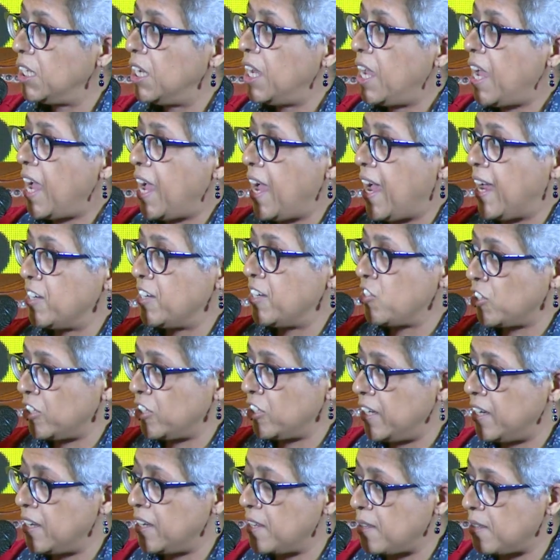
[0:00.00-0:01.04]
and
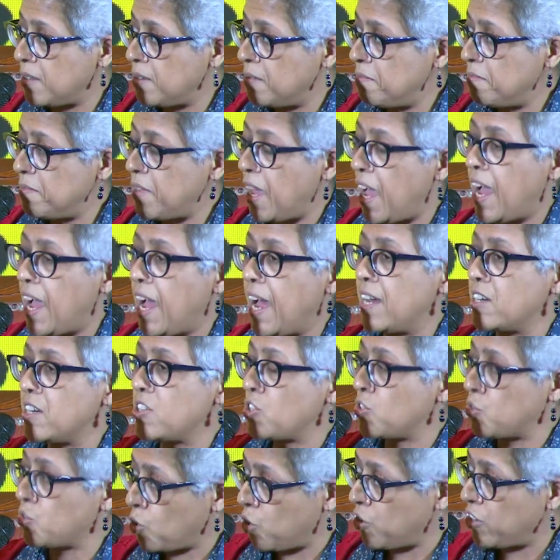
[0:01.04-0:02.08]
journalism and
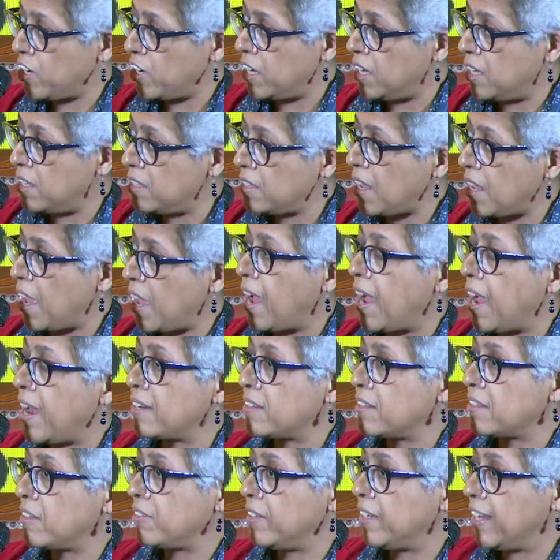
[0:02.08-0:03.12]
stories and
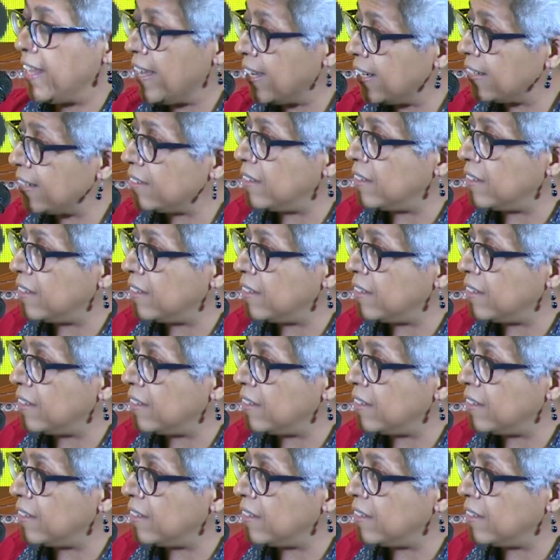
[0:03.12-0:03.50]
the link